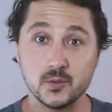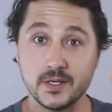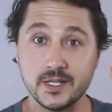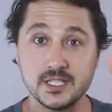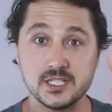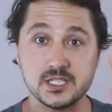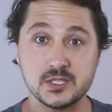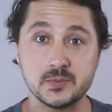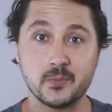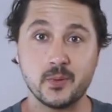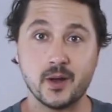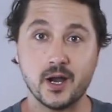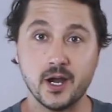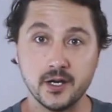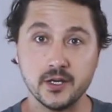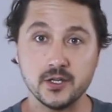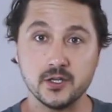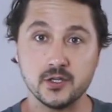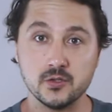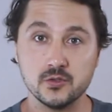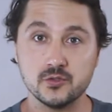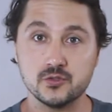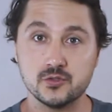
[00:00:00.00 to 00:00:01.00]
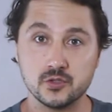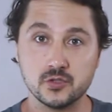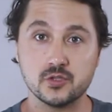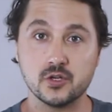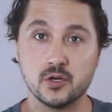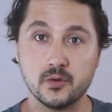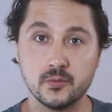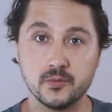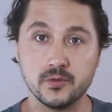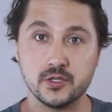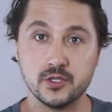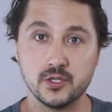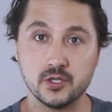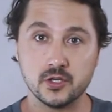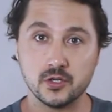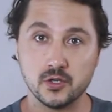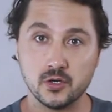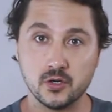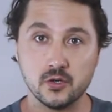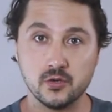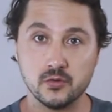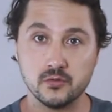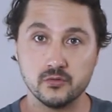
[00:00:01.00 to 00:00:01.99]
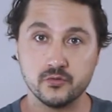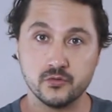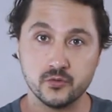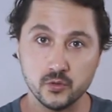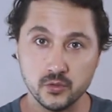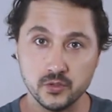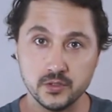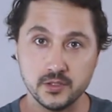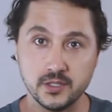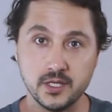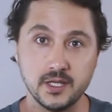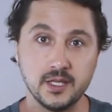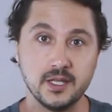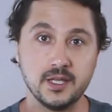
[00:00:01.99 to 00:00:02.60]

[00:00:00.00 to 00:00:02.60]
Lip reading: inspire you to grow your own food